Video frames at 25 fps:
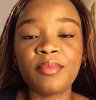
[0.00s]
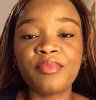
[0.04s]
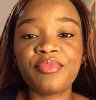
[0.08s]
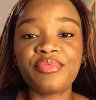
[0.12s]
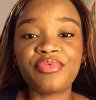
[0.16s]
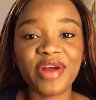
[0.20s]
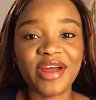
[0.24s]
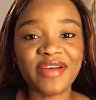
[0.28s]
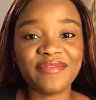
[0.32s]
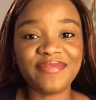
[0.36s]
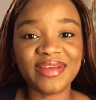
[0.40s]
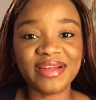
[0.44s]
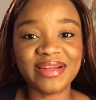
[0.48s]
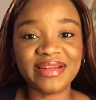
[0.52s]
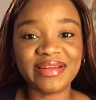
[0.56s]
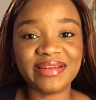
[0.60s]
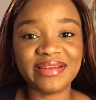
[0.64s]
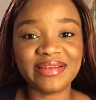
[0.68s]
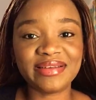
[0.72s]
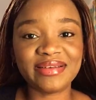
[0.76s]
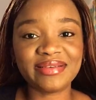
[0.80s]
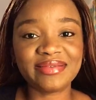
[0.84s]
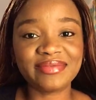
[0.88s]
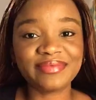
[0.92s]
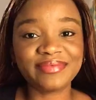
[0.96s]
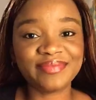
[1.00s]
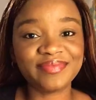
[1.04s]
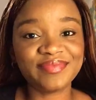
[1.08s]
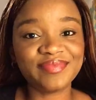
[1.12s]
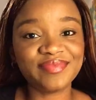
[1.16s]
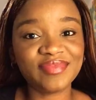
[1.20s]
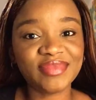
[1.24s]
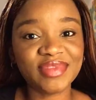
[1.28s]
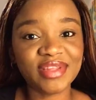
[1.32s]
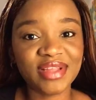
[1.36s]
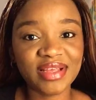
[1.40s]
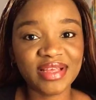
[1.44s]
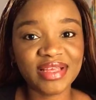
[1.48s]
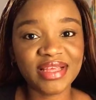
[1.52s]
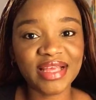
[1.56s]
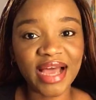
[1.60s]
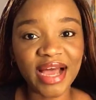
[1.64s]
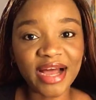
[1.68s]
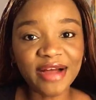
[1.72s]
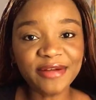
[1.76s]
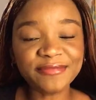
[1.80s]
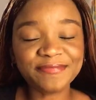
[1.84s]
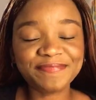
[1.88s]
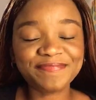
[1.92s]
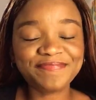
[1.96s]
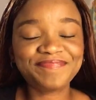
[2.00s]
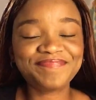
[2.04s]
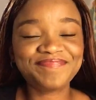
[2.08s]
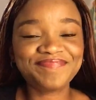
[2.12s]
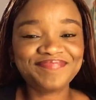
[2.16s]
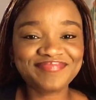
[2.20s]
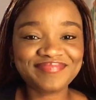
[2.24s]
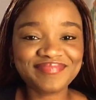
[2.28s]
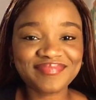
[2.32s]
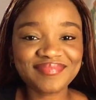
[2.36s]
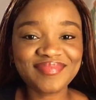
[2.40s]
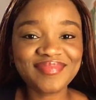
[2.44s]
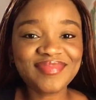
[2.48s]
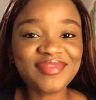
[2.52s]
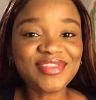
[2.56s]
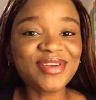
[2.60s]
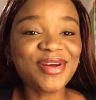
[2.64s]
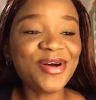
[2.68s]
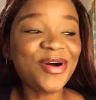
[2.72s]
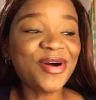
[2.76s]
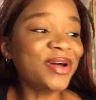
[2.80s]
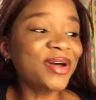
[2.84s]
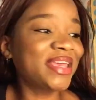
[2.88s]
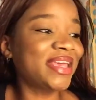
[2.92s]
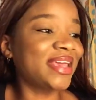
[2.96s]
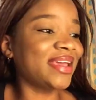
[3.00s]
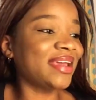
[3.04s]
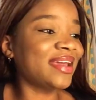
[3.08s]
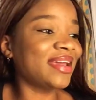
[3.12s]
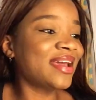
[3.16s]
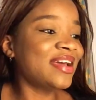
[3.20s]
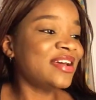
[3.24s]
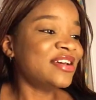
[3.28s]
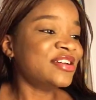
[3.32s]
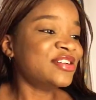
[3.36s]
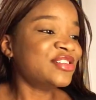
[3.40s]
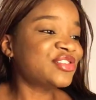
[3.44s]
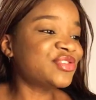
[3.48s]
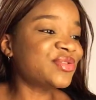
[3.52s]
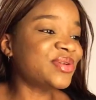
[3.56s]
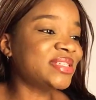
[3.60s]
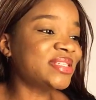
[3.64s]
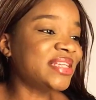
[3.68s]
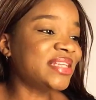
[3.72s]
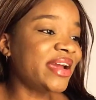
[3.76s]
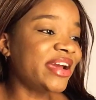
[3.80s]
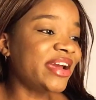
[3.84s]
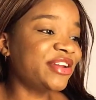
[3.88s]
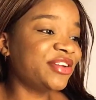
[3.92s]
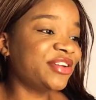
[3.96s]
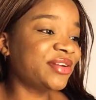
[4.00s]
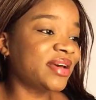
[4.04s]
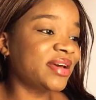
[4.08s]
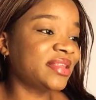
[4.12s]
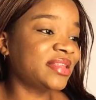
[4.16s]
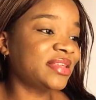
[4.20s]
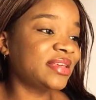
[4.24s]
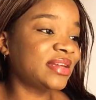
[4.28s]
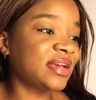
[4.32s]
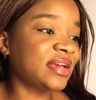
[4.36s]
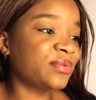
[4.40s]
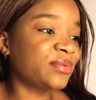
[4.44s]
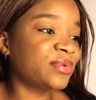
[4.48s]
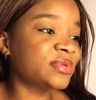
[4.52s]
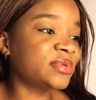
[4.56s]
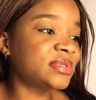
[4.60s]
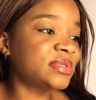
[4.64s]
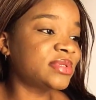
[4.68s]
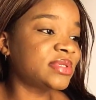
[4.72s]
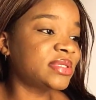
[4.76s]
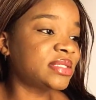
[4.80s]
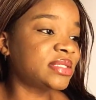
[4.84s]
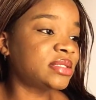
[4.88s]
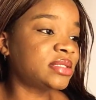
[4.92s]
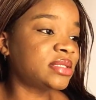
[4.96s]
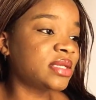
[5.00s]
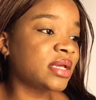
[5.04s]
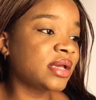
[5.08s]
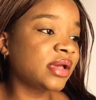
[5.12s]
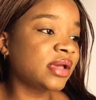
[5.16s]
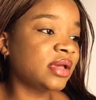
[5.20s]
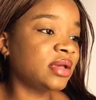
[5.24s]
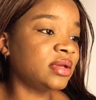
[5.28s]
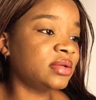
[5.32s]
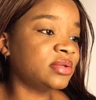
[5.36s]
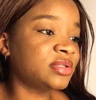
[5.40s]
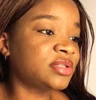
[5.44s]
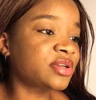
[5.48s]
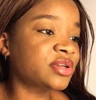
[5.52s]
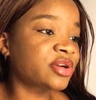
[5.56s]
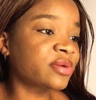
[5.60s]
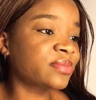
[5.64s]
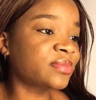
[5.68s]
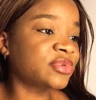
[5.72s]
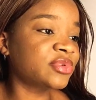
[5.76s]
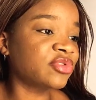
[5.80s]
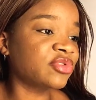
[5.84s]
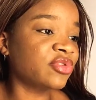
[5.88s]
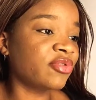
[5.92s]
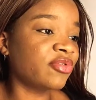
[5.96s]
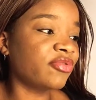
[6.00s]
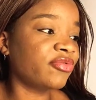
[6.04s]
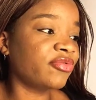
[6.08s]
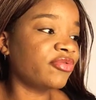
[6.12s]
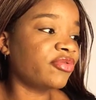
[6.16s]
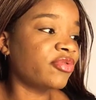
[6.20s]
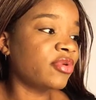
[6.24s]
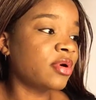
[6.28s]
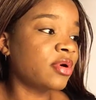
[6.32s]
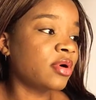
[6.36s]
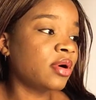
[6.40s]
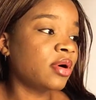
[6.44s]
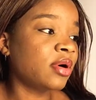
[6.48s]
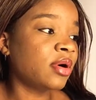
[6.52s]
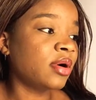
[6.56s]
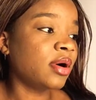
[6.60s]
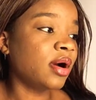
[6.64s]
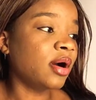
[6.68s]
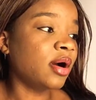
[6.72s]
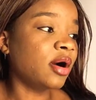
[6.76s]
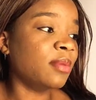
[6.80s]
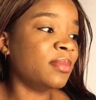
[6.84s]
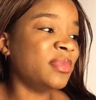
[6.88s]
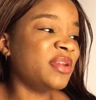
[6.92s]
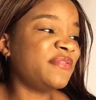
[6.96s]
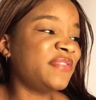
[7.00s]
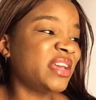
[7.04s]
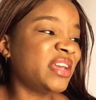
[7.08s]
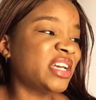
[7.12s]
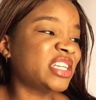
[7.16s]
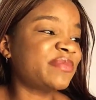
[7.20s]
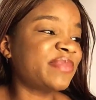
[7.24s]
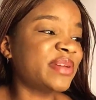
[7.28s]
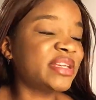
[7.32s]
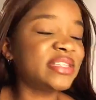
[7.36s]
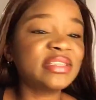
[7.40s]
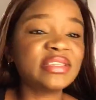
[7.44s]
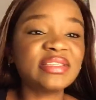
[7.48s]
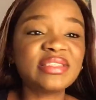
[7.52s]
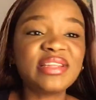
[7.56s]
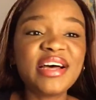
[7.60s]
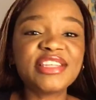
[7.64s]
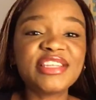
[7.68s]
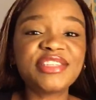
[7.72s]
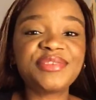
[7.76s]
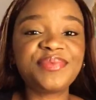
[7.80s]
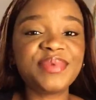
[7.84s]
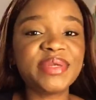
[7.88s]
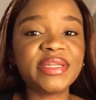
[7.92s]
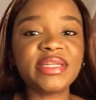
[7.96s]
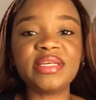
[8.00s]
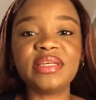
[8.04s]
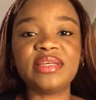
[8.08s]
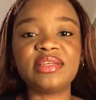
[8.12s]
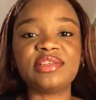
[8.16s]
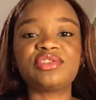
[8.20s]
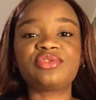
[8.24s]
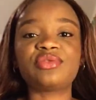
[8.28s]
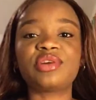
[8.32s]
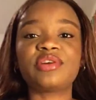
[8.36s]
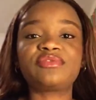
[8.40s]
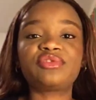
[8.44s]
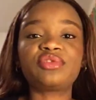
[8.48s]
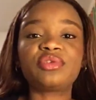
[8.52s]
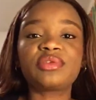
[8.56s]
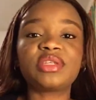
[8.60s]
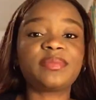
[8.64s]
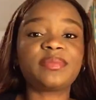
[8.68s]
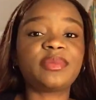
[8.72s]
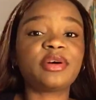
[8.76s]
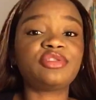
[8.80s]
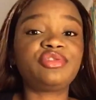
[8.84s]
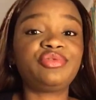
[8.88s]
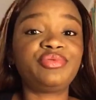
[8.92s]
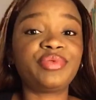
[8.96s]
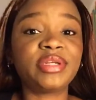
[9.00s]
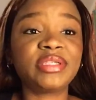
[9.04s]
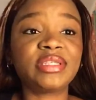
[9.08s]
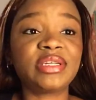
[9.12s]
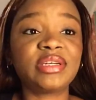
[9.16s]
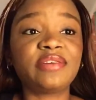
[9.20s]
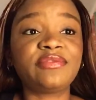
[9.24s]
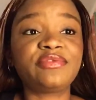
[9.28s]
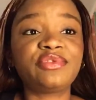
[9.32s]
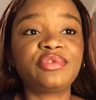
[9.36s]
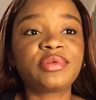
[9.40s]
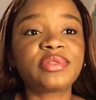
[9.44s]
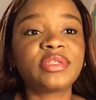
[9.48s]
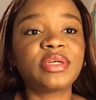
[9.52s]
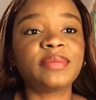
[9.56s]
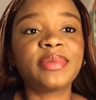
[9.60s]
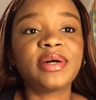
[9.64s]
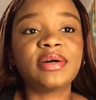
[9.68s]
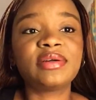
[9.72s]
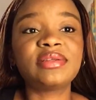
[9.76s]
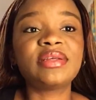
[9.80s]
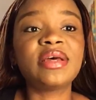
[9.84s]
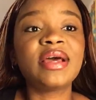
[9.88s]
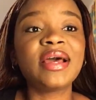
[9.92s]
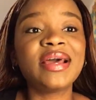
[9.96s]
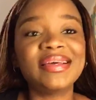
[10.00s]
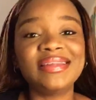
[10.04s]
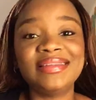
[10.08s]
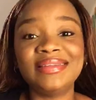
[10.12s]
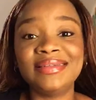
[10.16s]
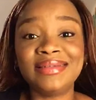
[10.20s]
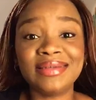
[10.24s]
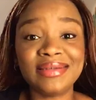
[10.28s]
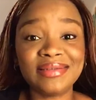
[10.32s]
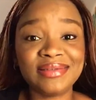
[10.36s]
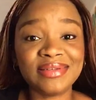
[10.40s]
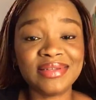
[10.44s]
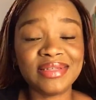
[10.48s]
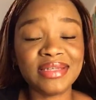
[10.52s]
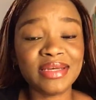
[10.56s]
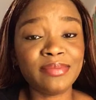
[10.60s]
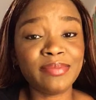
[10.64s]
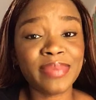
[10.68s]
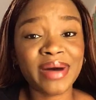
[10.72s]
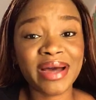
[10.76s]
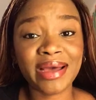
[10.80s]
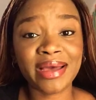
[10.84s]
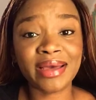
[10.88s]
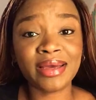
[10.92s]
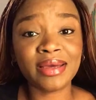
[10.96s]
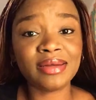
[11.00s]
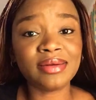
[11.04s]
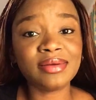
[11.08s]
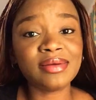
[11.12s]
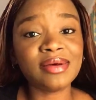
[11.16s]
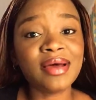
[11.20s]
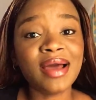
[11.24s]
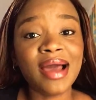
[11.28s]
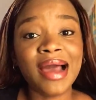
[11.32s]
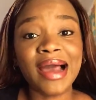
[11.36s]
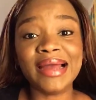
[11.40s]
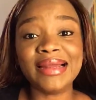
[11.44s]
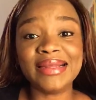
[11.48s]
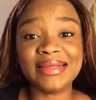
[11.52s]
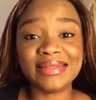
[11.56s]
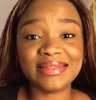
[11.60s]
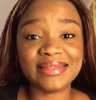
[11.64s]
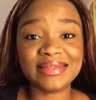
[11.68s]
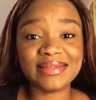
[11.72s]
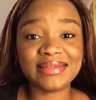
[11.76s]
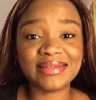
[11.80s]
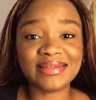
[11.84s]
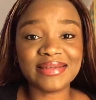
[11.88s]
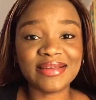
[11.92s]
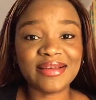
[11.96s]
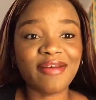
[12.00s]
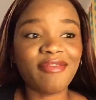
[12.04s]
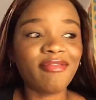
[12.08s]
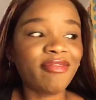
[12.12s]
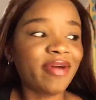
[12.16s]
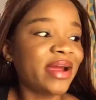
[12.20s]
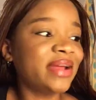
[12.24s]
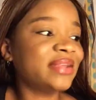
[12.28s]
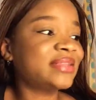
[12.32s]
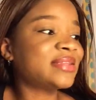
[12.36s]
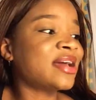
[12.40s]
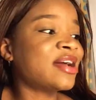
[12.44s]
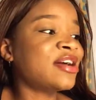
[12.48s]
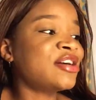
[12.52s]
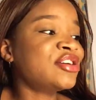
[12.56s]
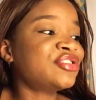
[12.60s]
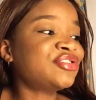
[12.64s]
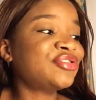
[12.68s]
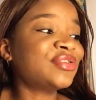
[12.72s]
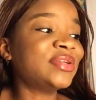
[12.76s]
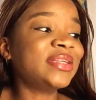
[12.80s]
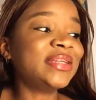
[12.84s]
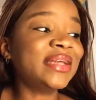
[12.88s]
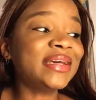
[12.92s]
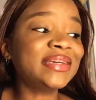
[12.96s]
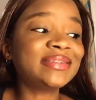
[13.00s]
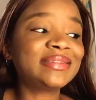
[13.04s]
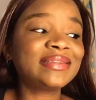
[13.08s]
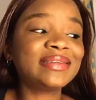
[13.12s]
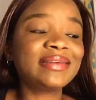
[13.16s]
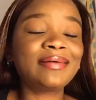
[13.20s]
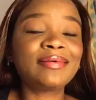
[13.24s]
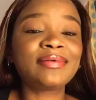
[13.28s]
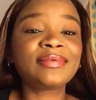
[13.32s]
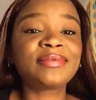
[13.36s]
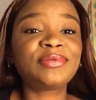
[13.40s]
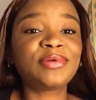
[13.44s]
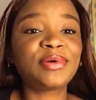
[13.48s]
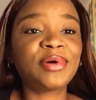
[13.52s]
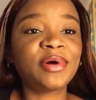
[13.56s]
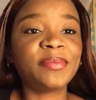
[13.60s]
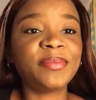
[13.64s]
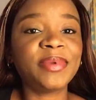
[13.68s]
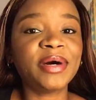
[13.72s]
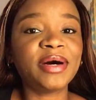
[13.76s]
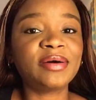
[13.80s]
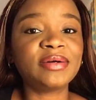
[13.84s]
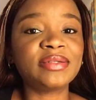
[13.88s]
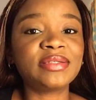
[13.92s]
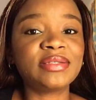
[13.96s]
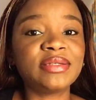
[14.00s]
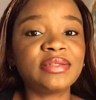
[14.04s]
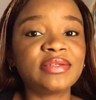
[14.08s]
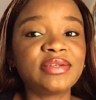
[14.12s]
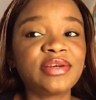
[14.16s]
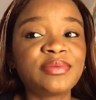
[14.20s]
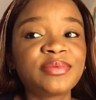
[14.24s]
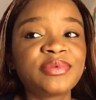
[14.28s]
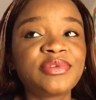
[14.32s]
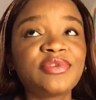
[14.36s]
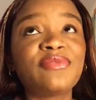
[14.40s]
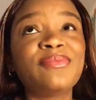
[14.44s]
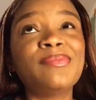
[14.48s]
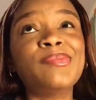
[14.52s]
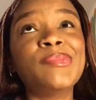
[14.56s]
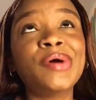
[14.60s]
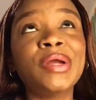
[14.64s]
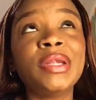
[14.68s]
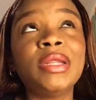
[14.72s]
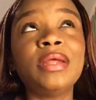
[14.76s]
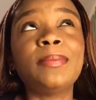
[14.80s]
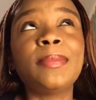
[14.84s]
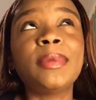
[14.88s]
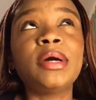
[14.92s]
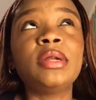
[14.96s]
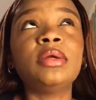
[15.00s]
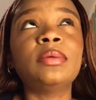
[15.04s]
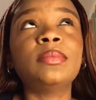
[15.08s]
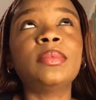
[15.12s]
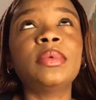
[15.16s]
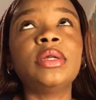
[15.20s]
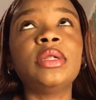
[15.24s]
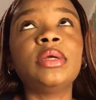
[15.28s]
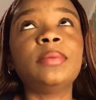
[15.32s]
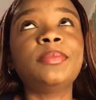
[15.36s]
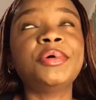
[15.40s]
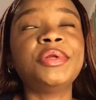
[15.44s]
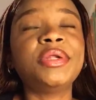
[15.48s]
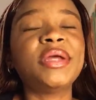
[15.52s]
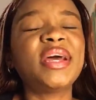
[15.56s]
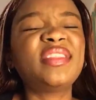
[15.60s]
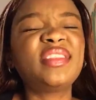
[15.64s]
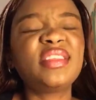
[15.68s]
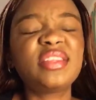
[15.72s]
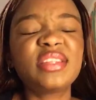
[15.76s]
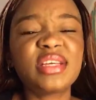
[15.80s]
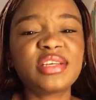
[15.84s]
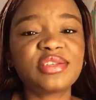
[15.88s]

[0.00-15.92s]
privately. Yeah. Okay, so is there any other thing I want to say in terms of living expenses? That's really it. So I've talked about rent and I've talked about the day-to-day buying and etc, right? So the next thing I want to talk about in terms of money, I think